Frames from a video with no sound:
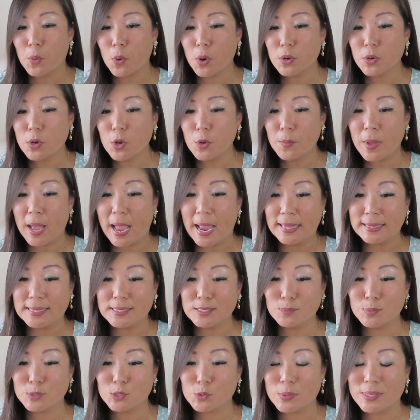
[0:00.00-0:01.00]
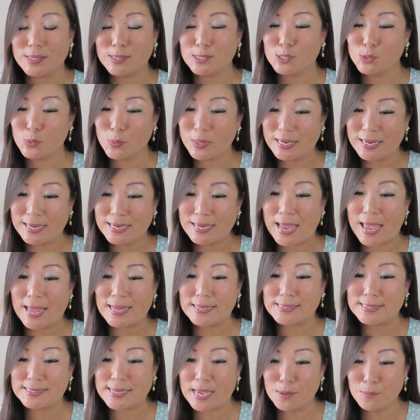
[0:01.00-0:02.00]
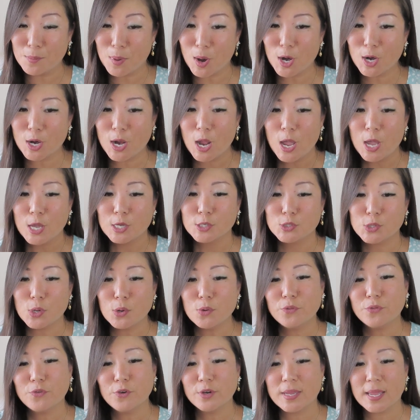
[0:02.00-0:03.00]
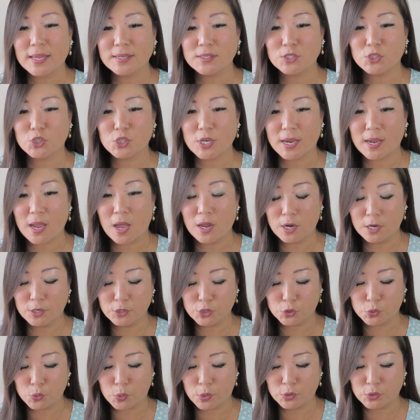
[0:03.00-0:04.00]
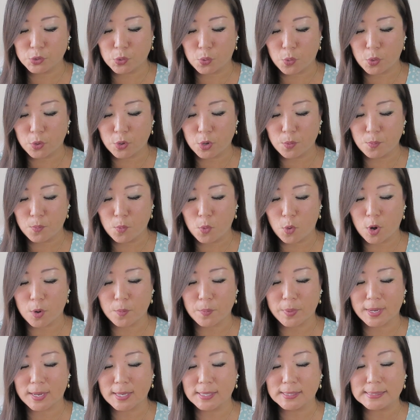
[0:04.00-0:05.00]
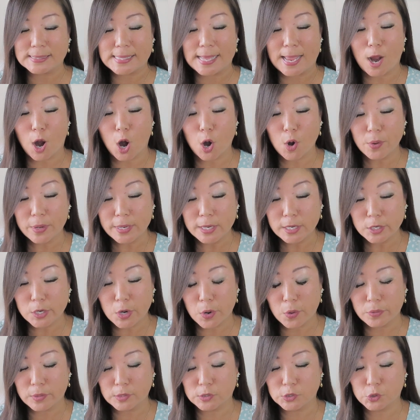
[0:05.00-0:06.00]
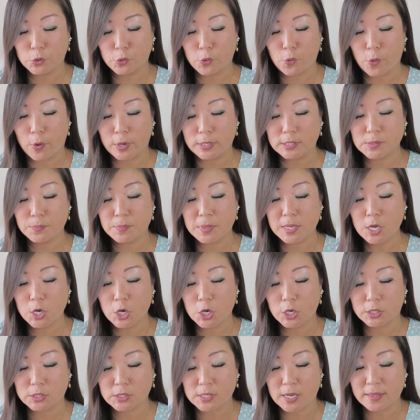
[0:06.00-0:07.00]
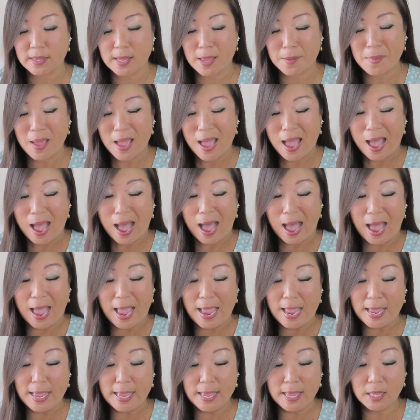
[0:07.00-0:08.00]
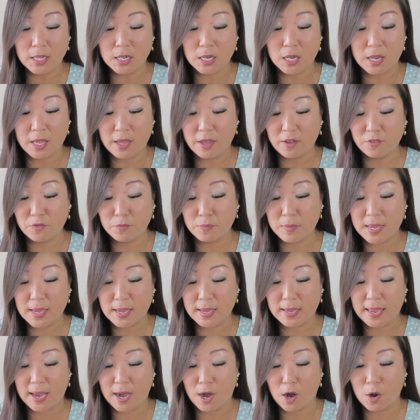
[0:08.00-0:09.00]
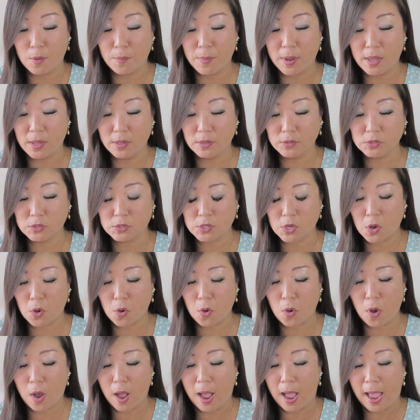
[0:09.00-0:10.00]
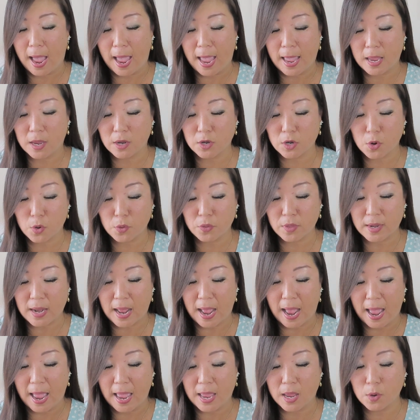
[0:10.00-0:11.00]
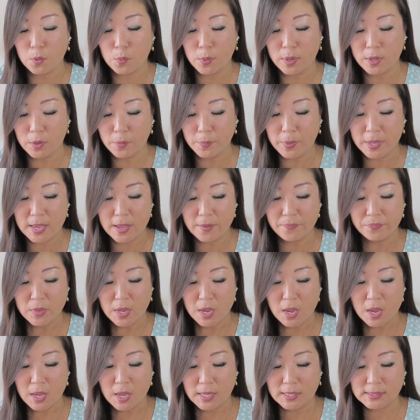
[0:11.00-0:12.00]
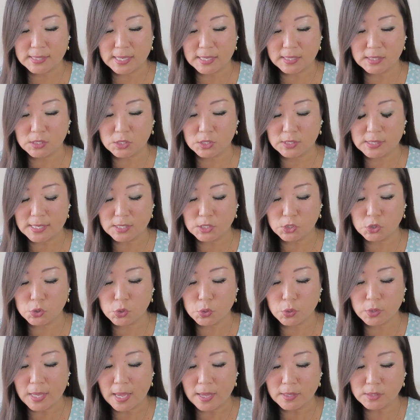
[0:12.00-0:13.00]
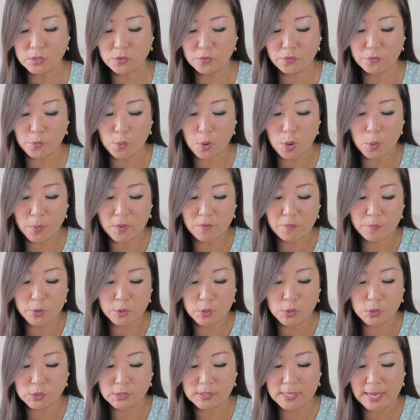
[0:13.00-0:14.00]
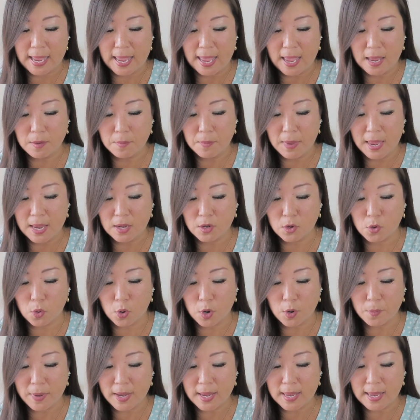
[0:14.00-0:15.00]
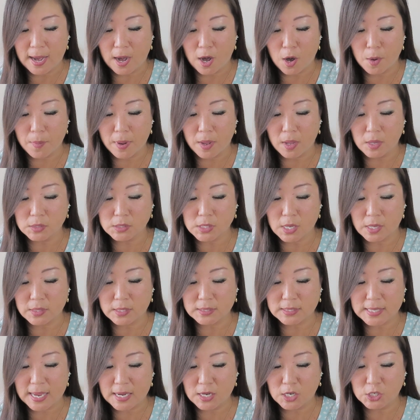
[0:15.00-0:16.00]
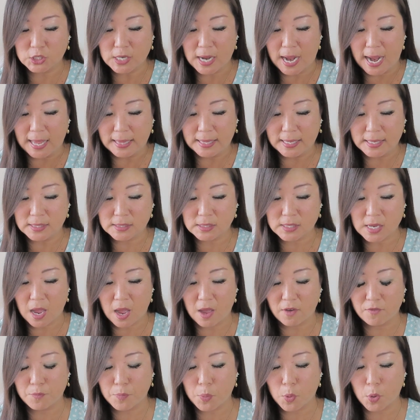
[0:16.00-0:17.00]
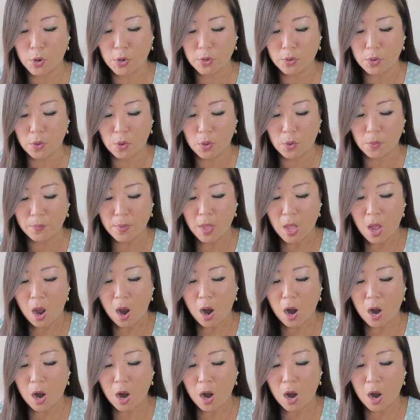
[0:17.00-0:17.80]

Bornholm Island between Sweden and Denmark. Don't forget to check out our store to order more, because they already know that you're going to be hooked on them. I love me a caramel, so I know that I will be. says, since 2004, we've produced handmade gourmet caramels on the Danish island of Bornholm.